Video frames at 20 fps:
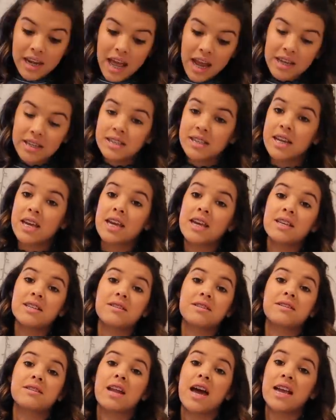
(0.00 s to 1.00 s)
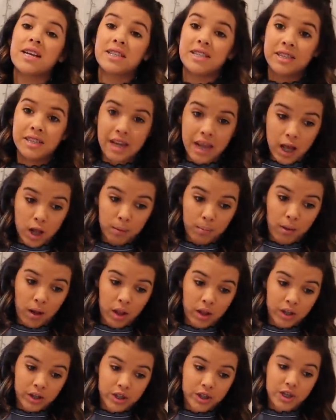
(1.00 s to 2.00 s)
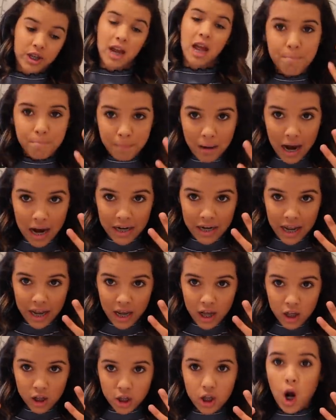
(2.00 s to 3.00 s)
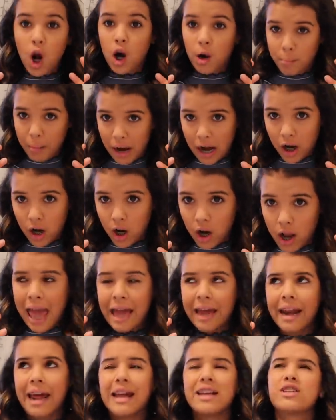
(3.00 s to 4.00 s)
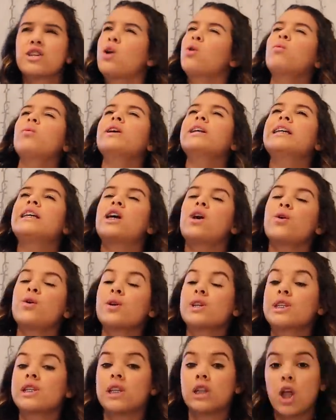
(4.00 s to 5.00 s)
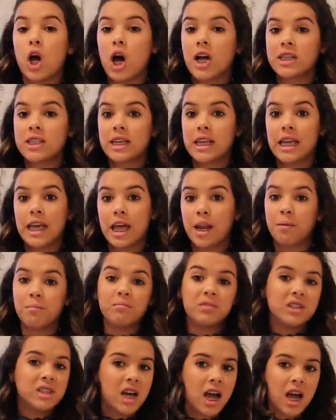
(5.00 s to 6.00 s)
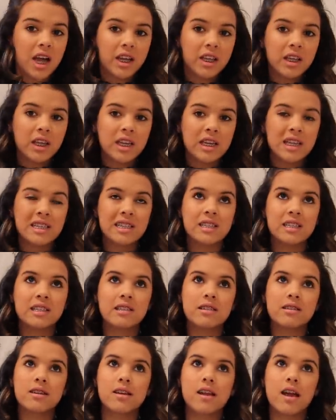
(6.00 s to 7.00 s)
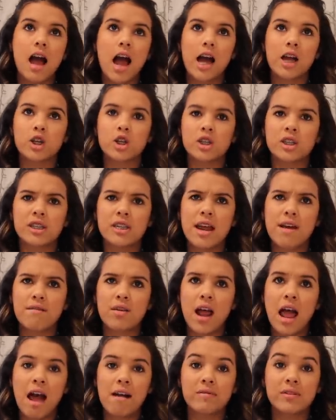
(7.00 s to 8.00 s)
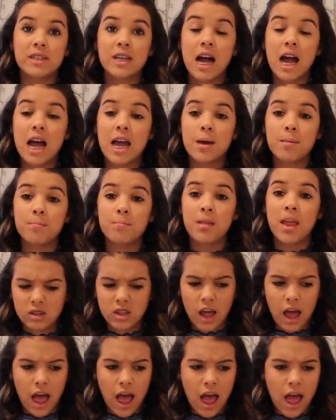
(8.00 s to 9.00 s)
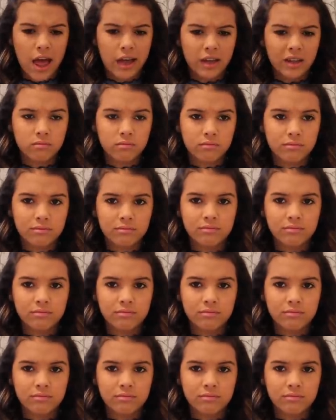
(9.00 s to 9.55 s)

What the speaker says: Next is nice nail polish. My nails are bare and I don't really go to salons and get them done because I just never have time. The heck?